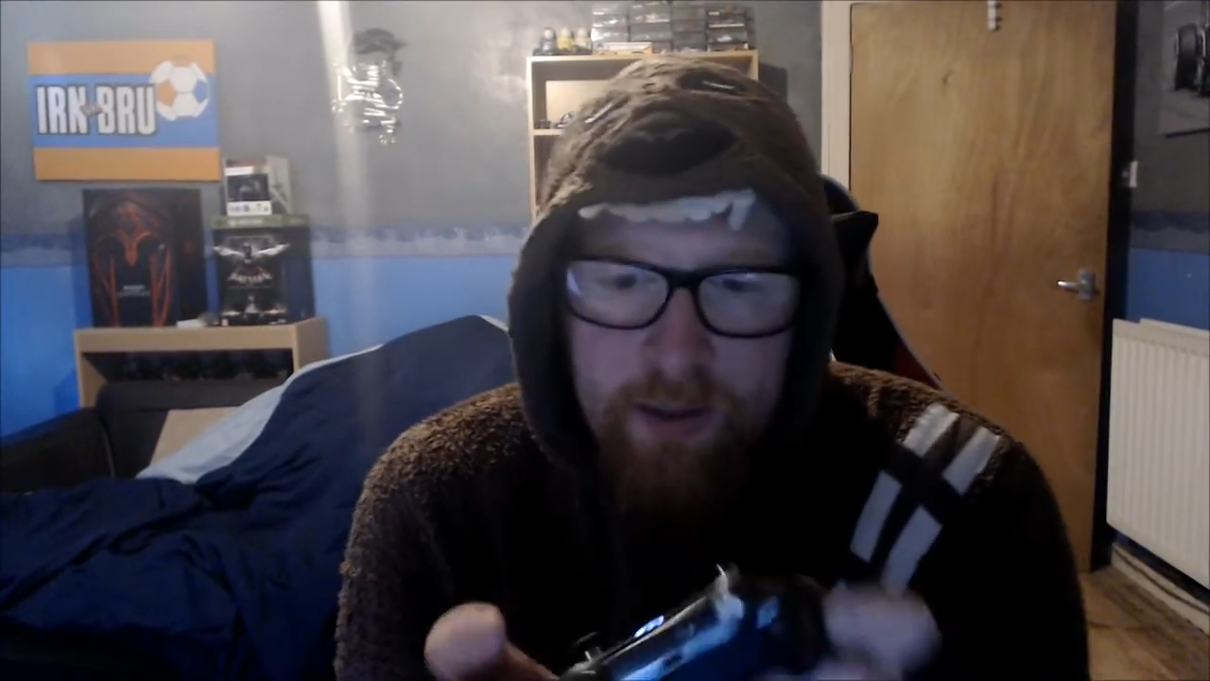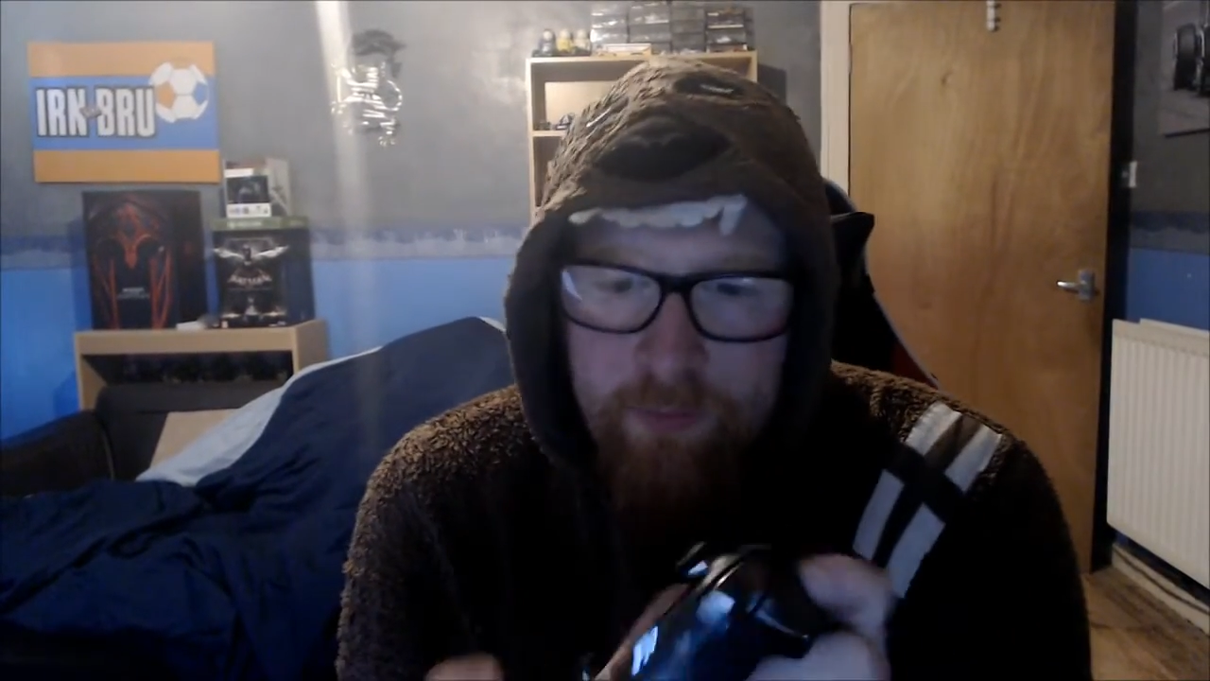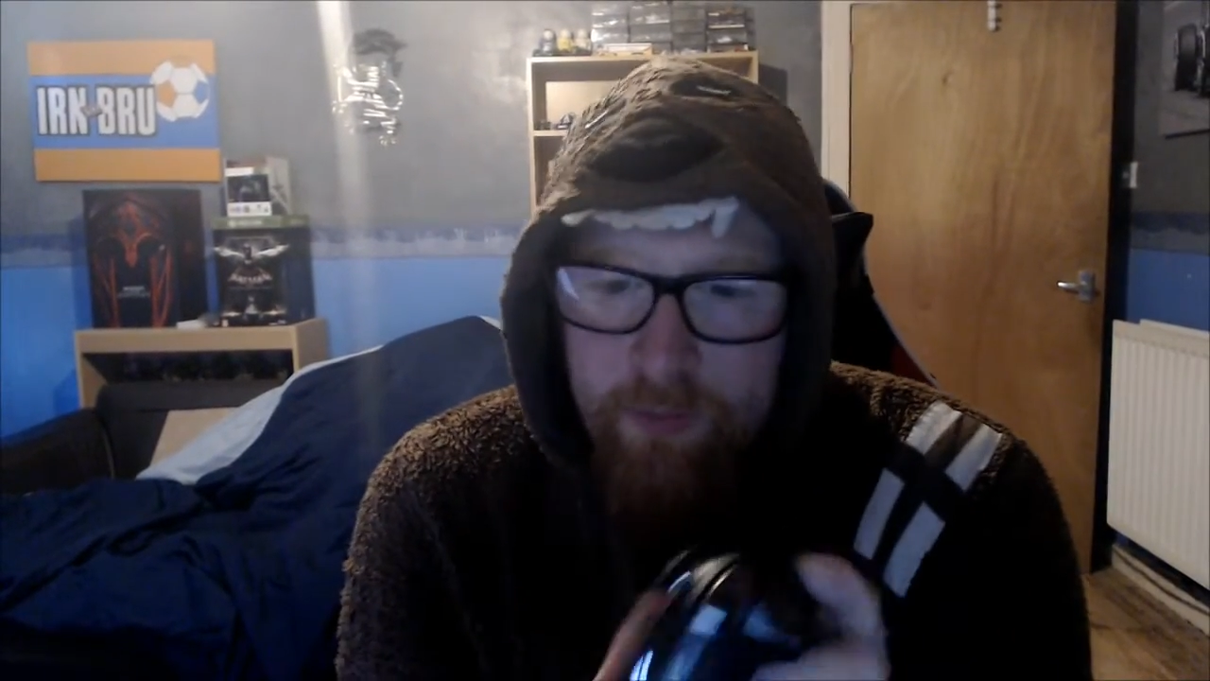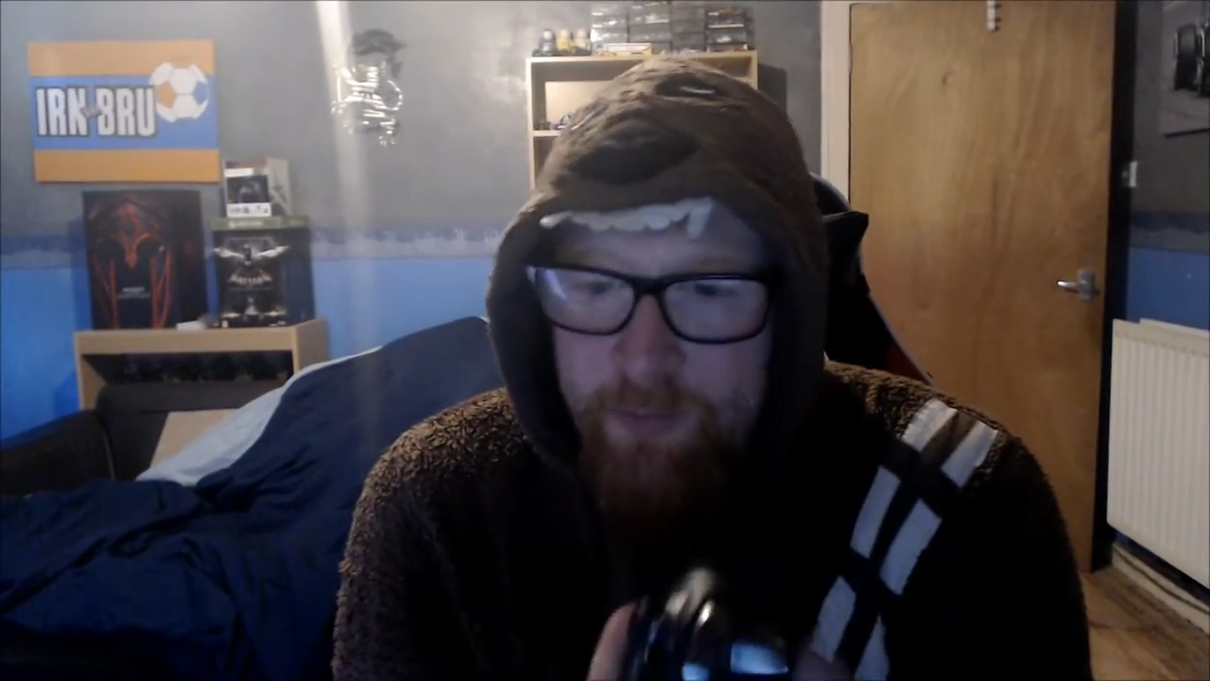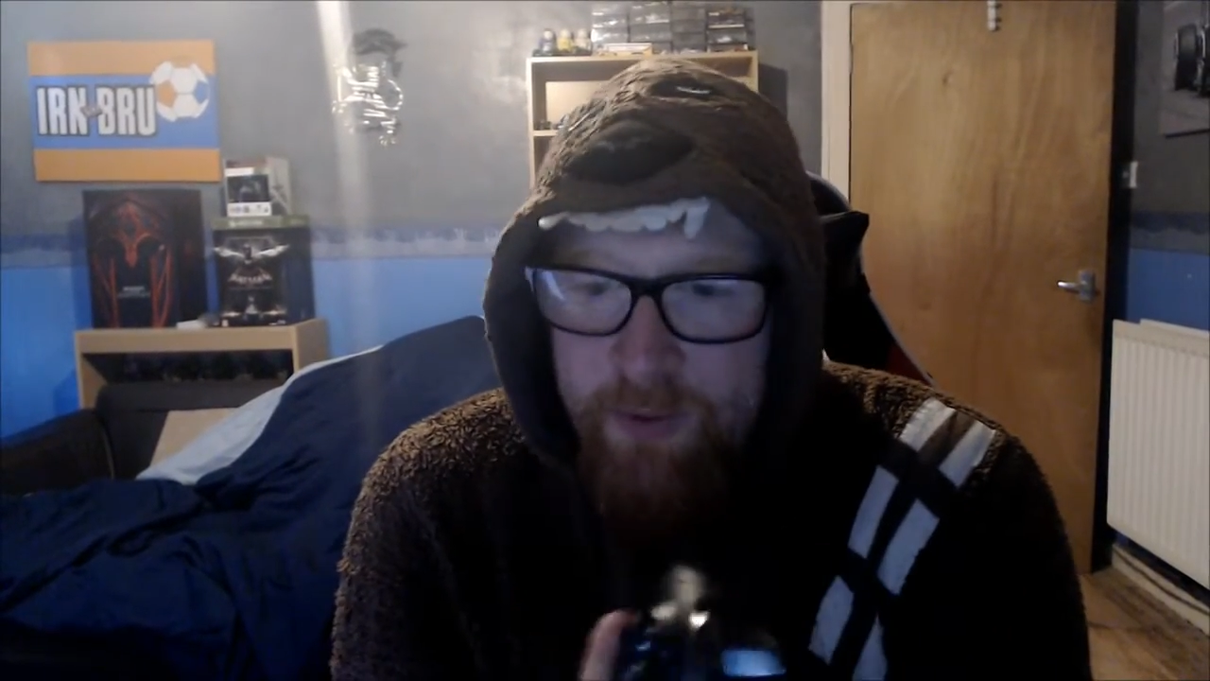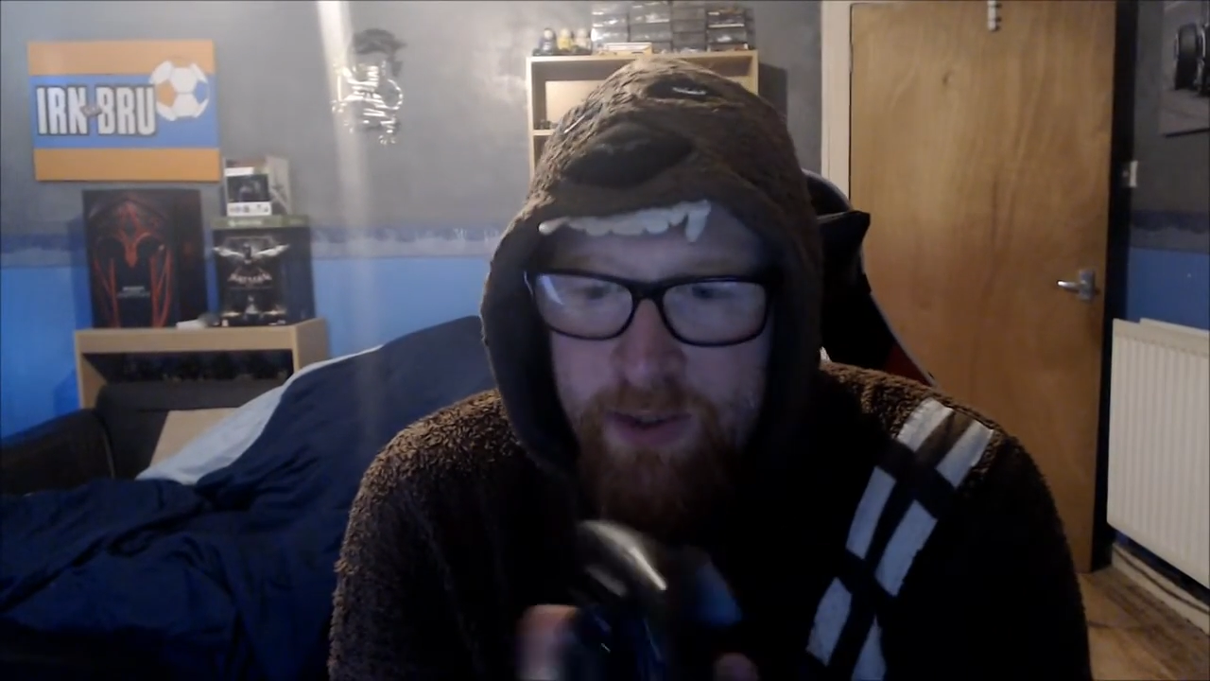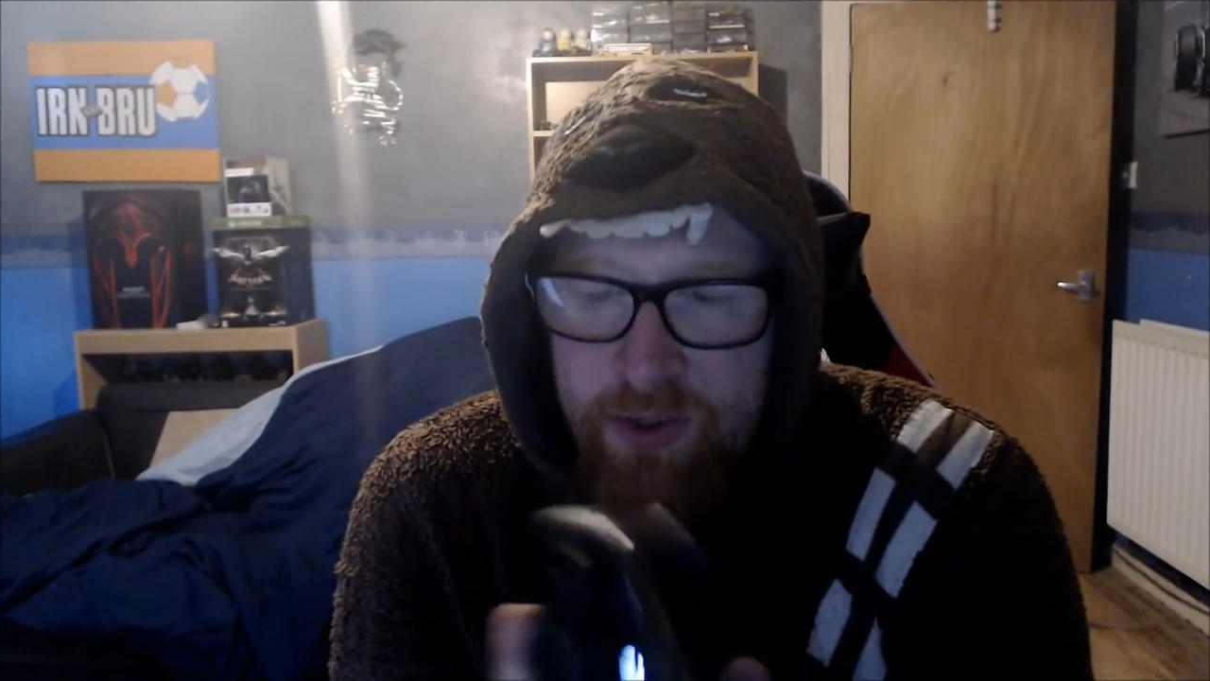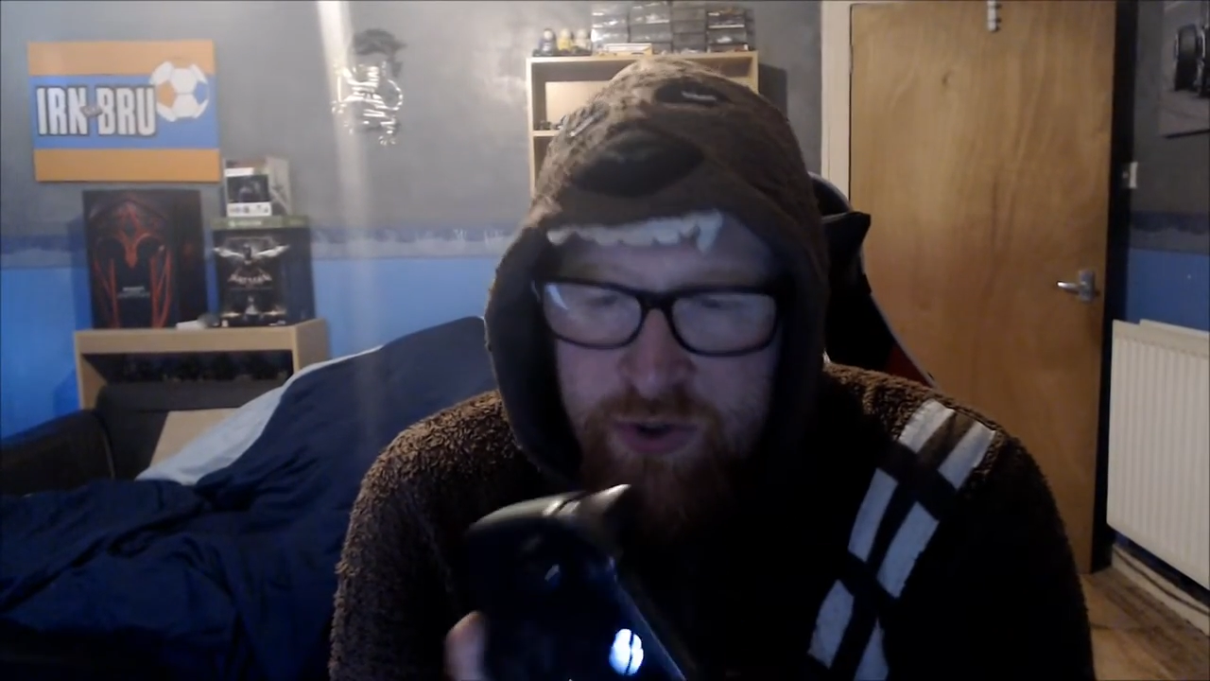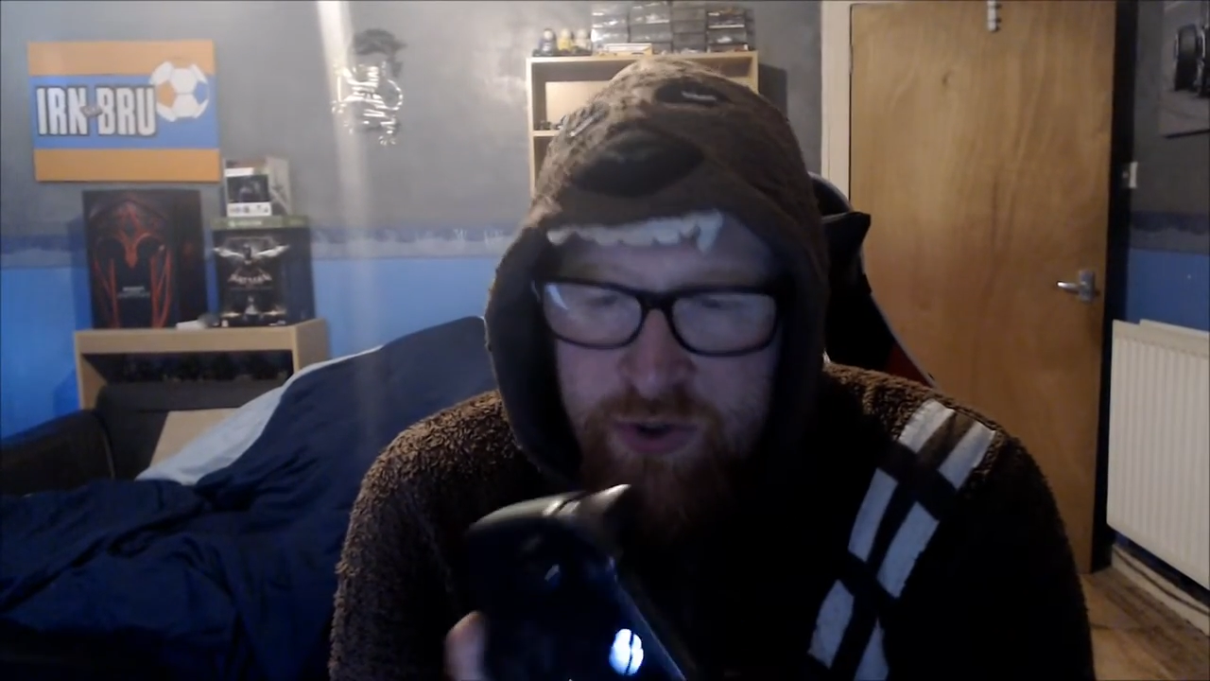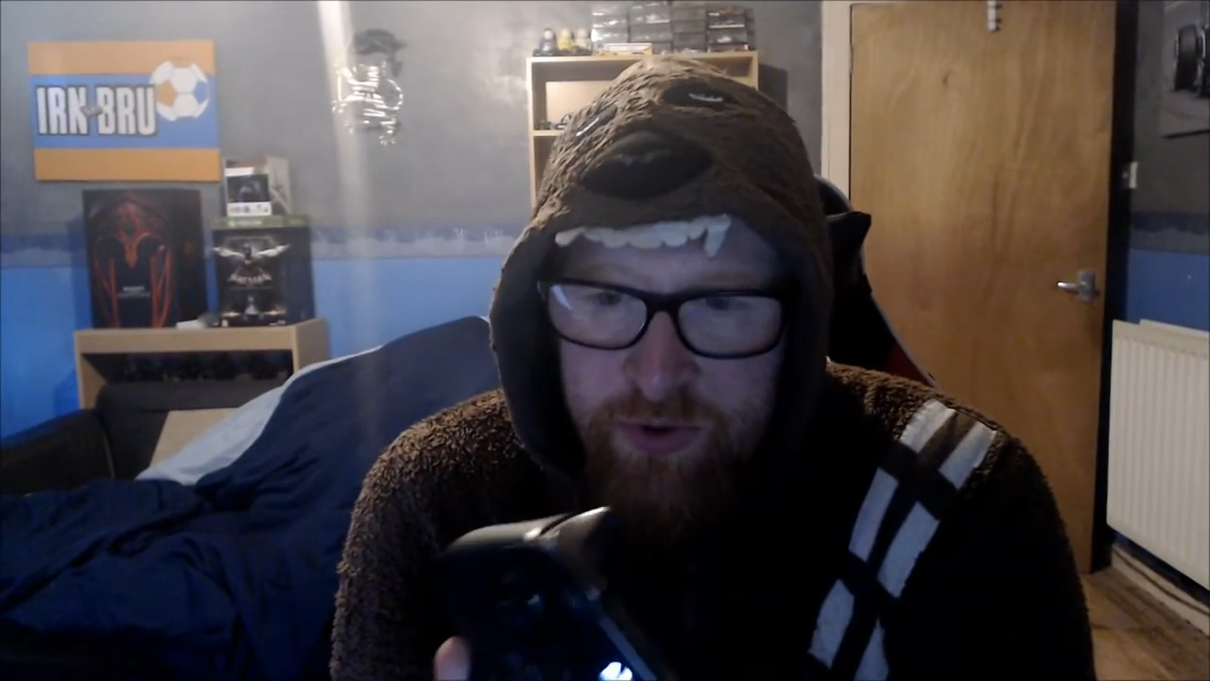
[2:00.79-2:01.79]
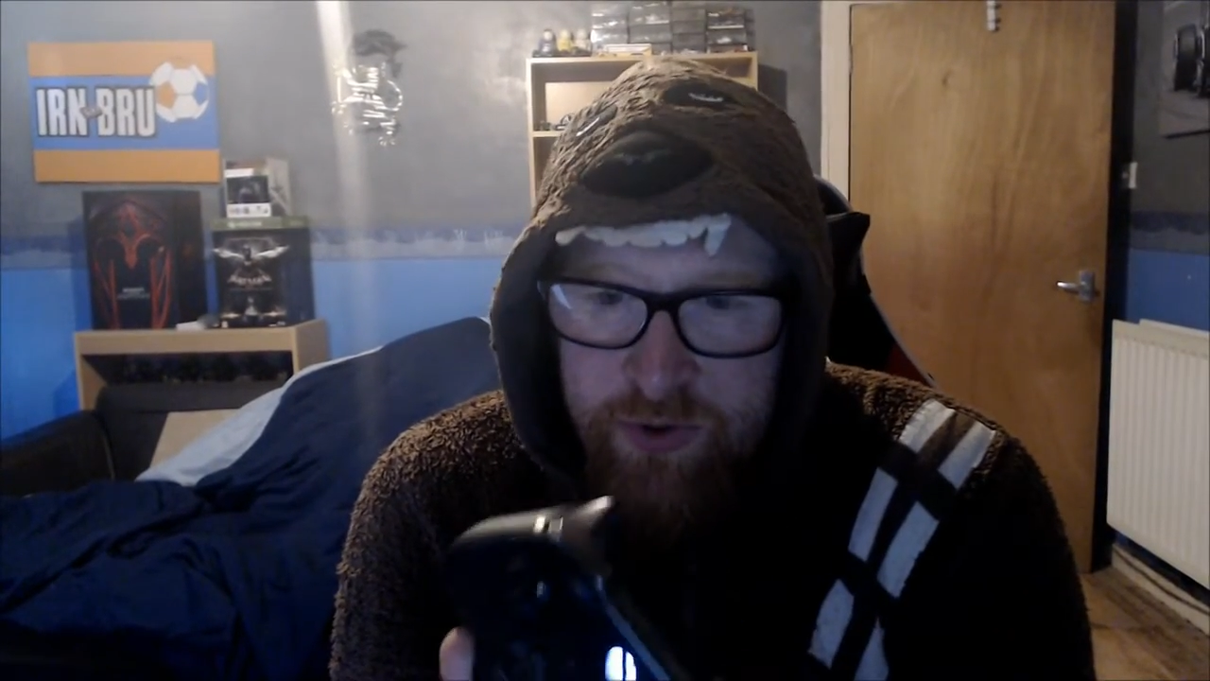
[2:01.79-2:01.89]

Maybe they should